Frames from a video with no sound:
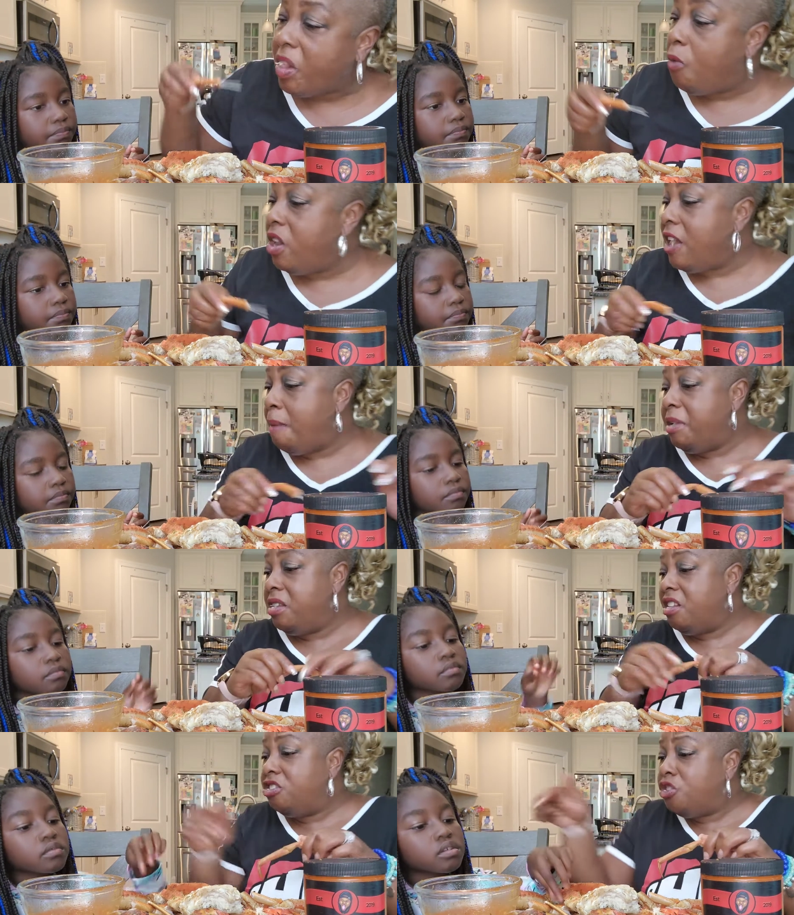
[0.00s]
Speaker 1: Well, yeah, B,
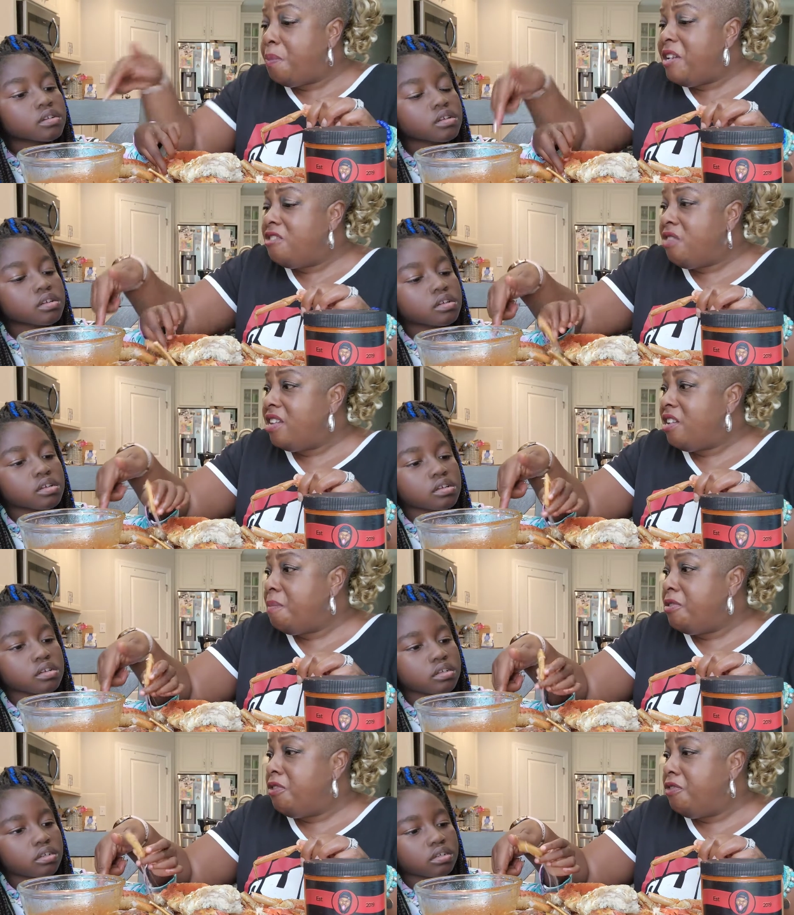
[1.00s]
there's your piece right there,
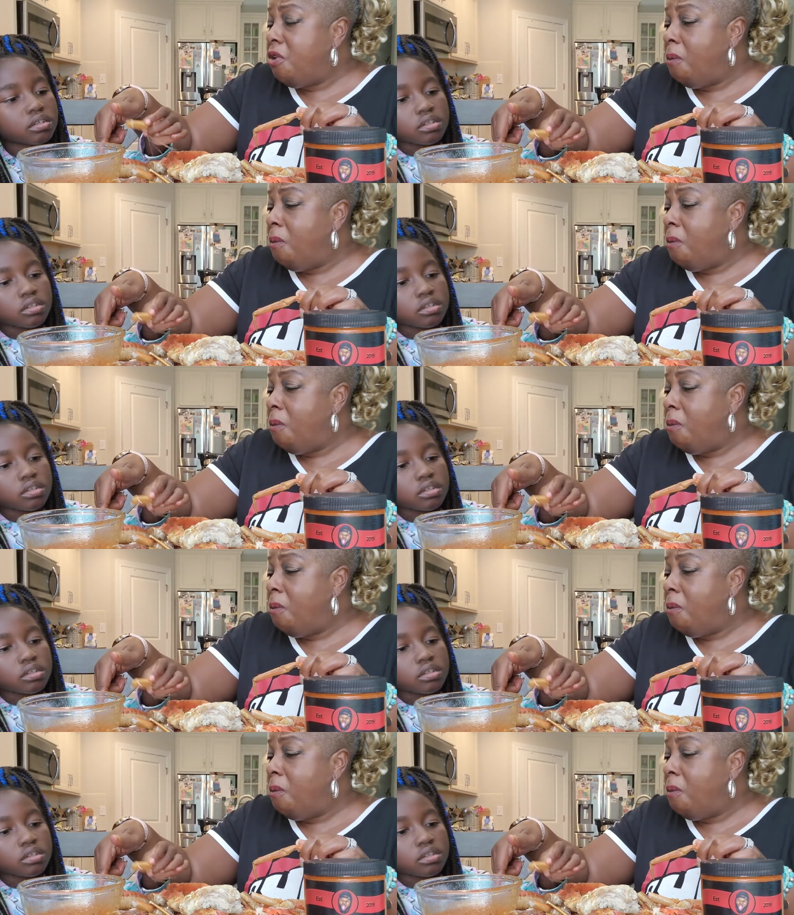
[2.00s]
beautiful.